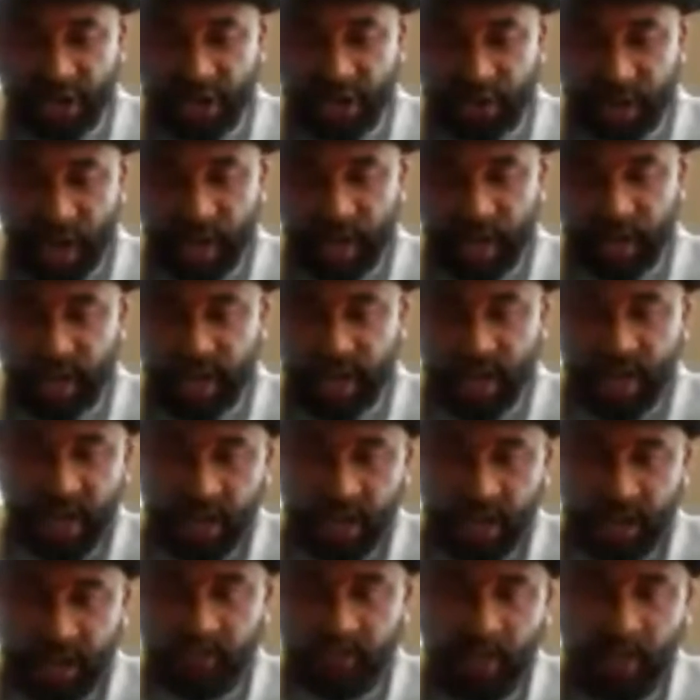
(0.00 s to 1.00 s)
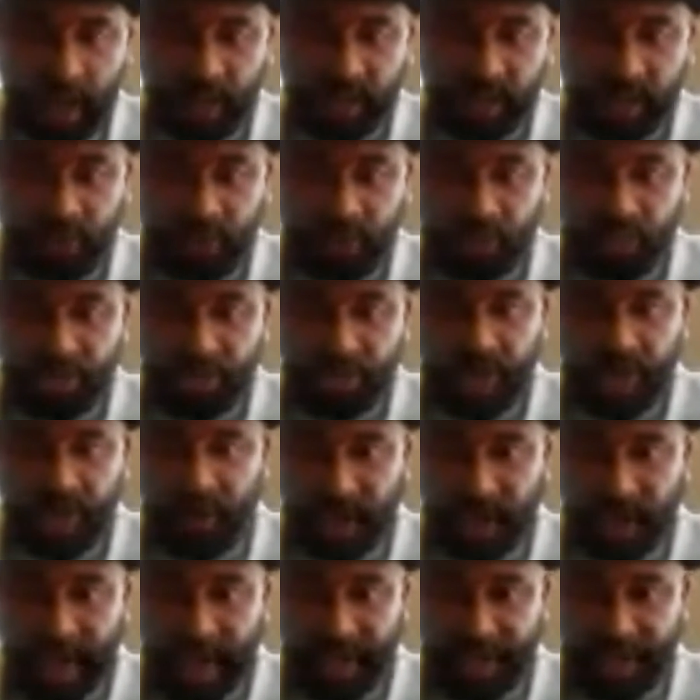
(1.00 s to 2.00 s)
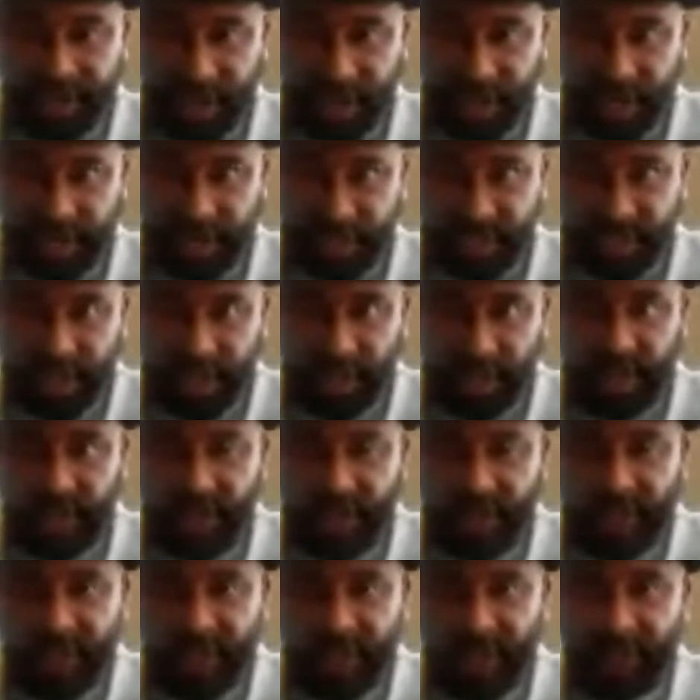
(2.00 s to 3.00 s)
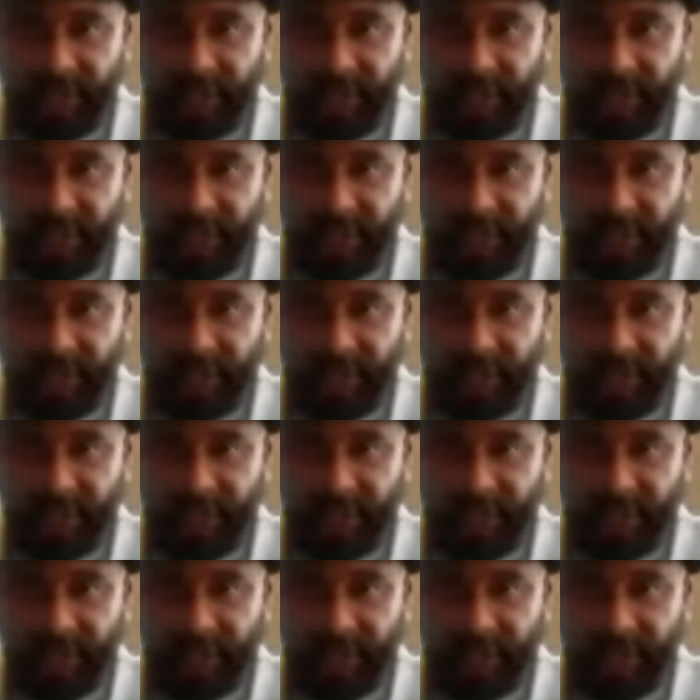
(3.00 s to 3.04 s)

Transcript: Electronica and expect to sell like Jay-Z.